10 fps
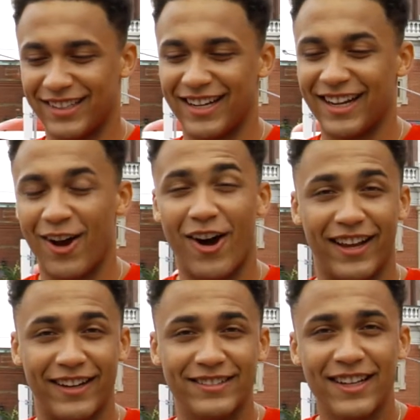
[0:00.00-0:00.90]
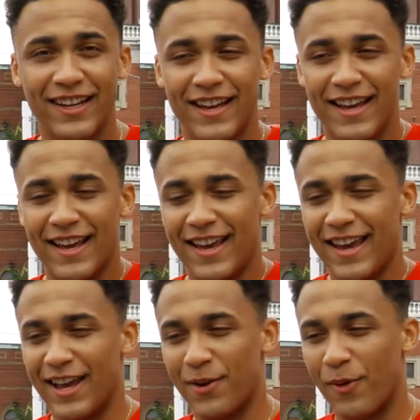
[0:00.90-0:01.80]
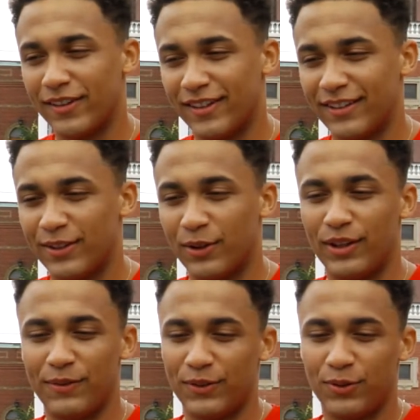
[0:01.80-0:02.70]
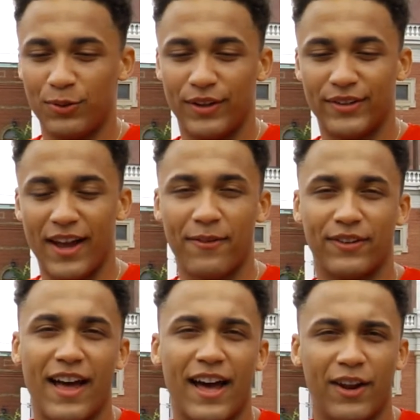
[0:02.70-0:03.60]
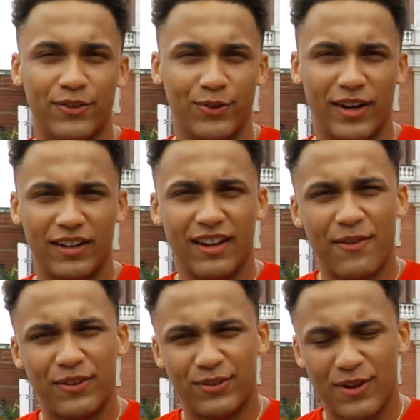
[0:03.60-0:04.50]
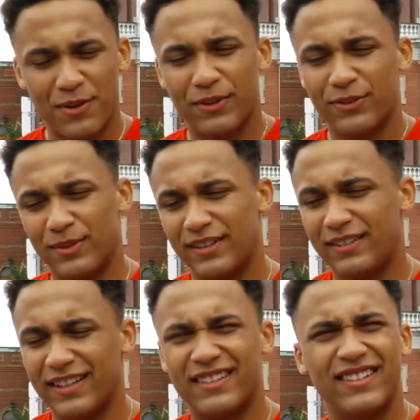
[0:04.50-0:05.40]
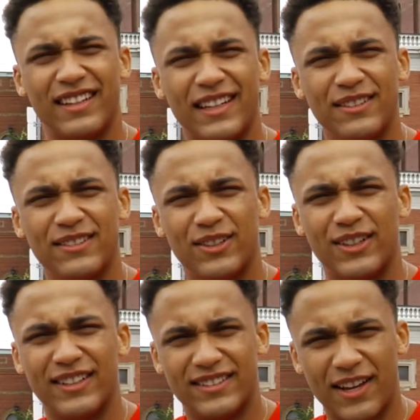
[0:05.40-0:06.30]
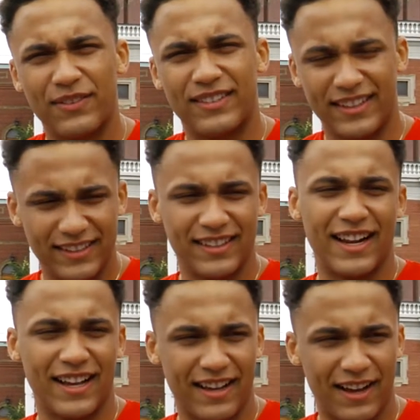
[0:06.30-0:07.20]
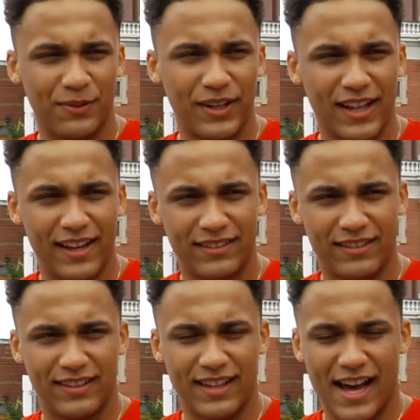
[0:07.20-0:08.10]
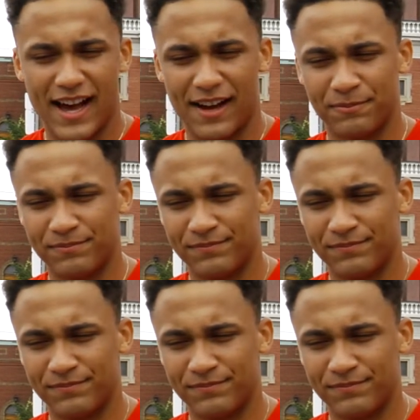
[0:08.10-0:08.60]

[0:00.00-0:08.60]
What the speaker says: And I got in, and it wasn't until even 2 years after that, I was in grade 11, so I must have been 16, turning 17, that I realized, I